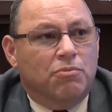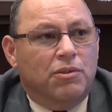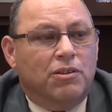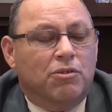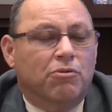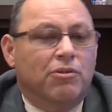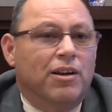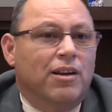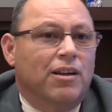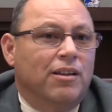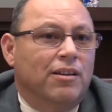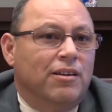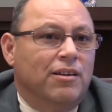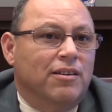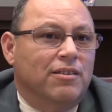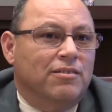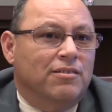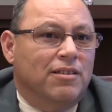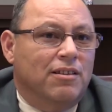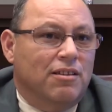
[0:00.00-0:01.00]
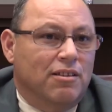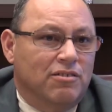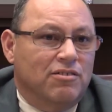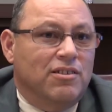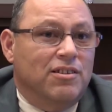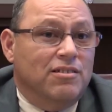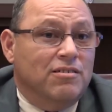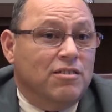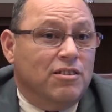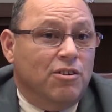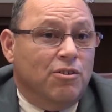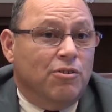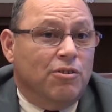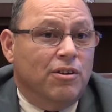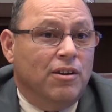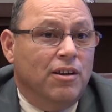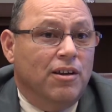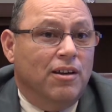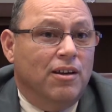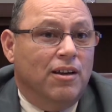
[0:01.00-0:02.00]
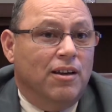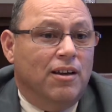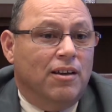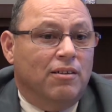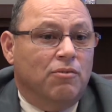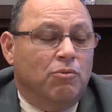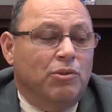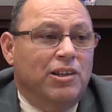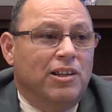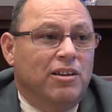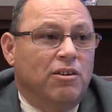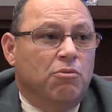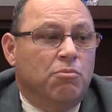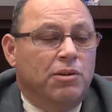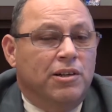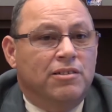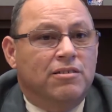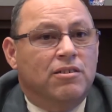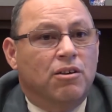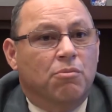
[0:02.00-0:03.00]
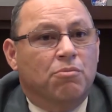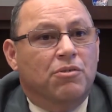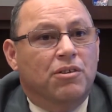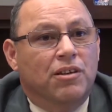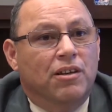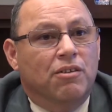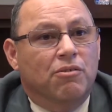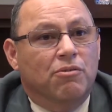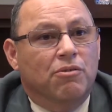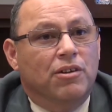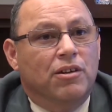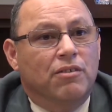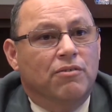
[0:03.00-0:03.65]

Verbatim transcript: But the reality is that this is here, and we need everybody's help to get rid